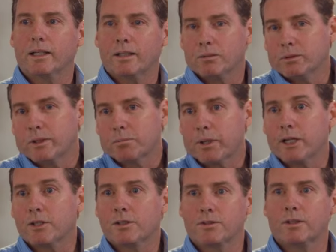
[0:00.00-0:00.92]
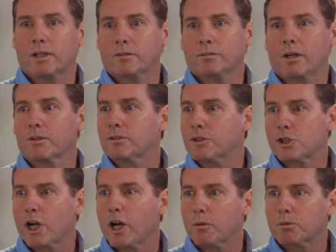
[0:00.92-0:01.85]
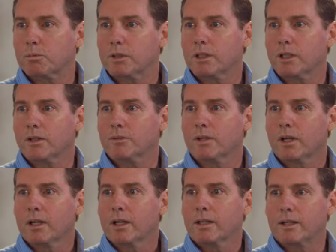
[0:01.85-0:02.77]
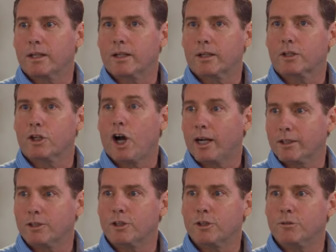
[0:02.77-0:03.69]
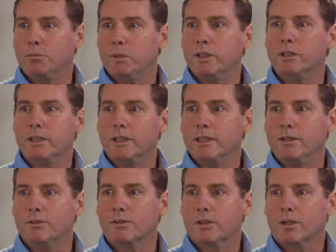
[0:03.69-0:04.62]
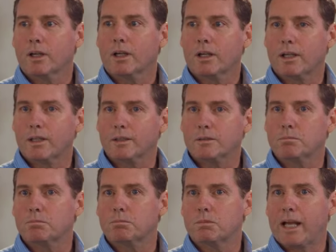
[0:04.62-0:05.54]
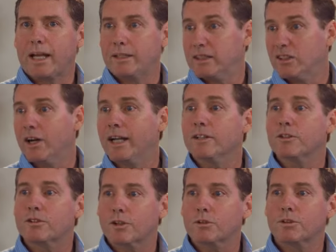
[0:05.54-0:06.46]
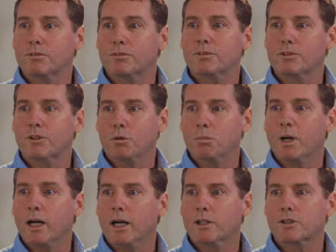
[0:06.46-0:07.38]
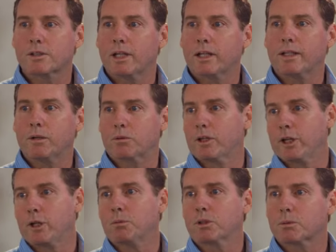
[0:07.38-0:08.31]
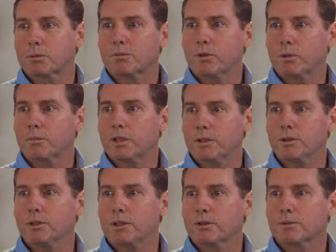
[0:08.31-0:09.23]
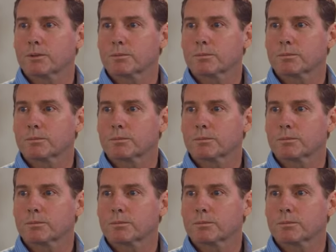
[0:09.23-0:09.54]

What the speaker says: And we have patients that have lost their jobs because their cognitive abilities had declined so much that they were unable to perform their duties.